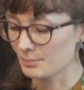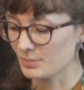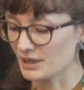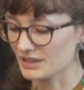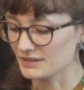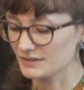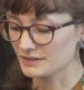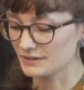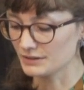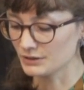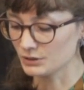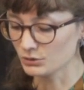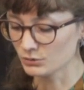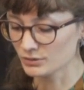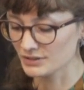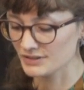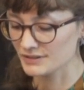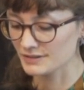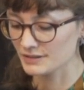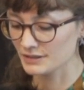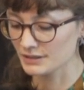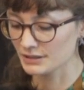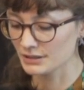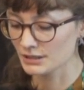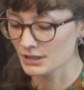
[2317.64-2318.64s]
but the
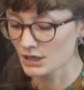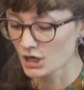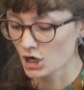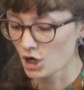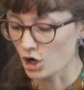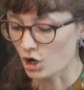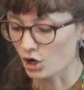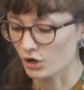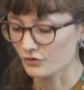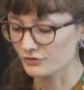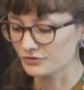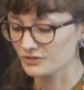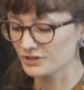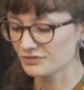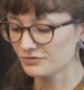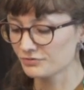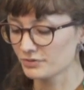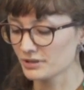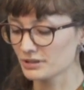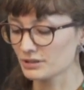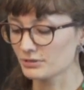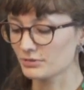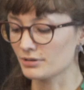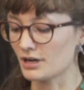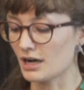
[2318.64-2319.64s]
unison of
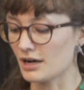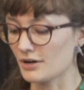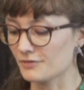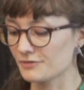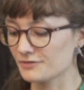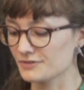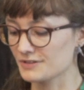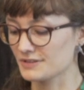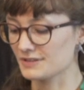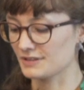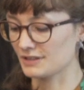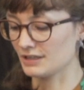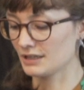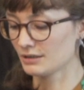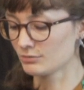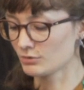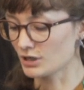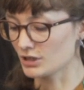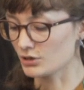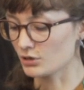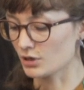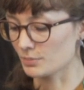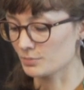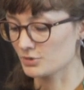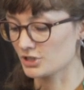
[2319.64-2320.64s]
different crafts in
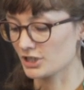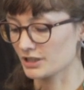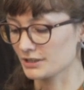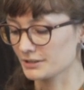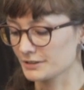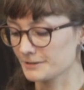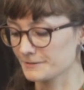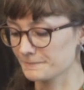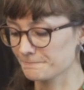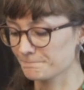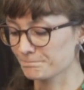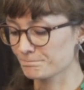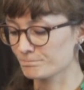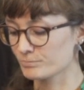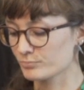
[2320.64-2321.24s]
one object.